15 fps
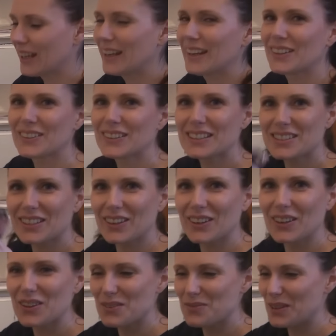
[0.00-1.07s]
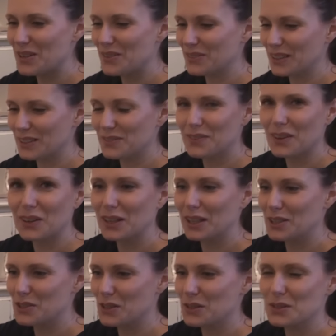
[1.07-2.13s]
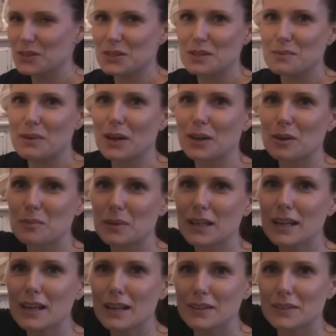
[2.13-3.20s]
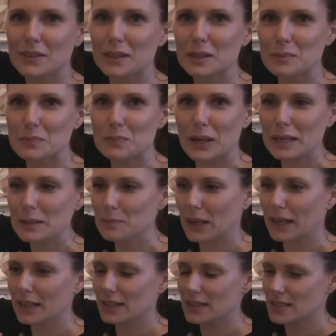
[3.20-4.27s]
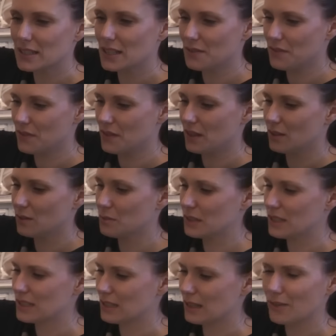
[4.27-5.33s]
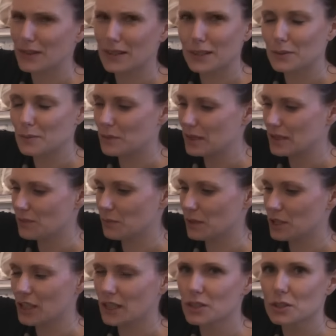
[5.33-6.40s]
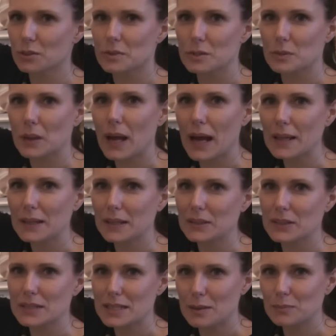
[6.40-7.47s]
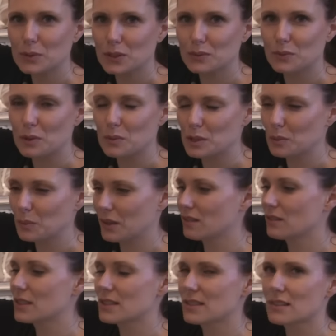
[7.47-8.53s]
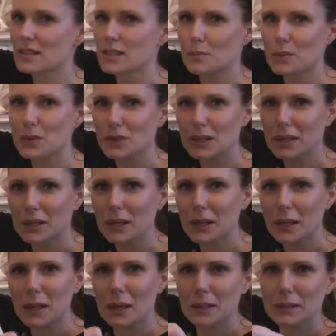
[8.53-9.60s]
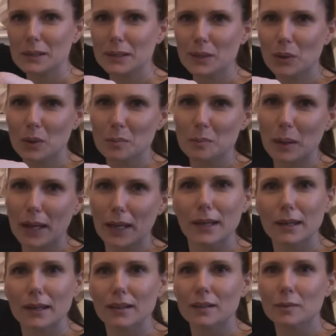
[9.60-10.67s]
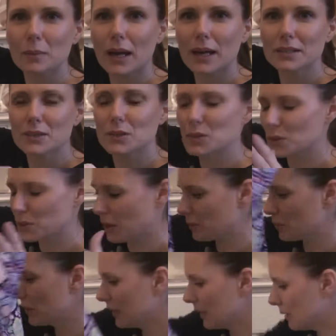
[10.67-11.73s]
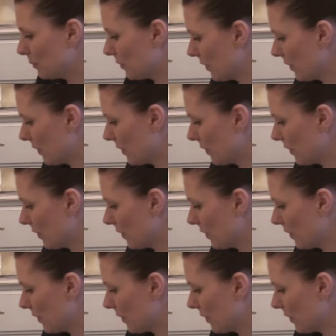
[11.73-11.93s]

here, these are another pair of like funky trousers that Mark got me. They're like bright pink and stuff. He got me these, I think he got me these from my trad shop as well. I like these, I'm looking forward to wearing these in the summer. They're like neon pink and pattern, so I'm going to keep